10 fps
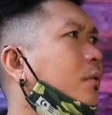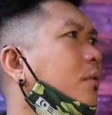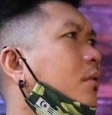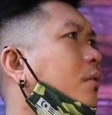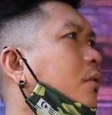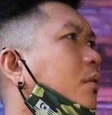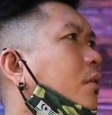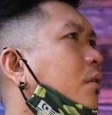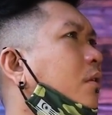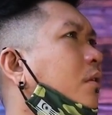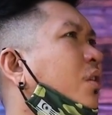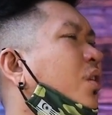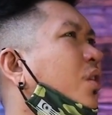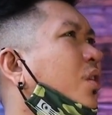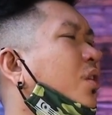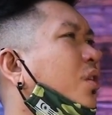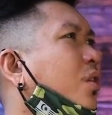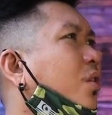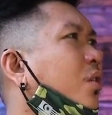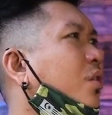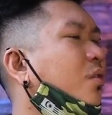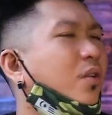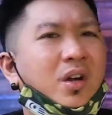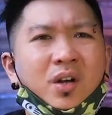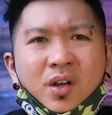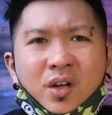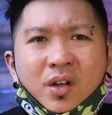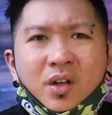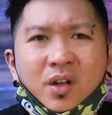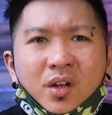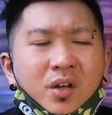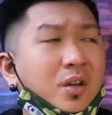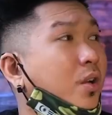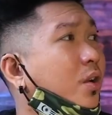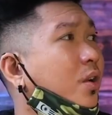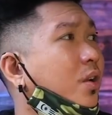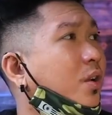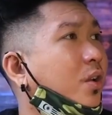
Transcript: (no one is talking)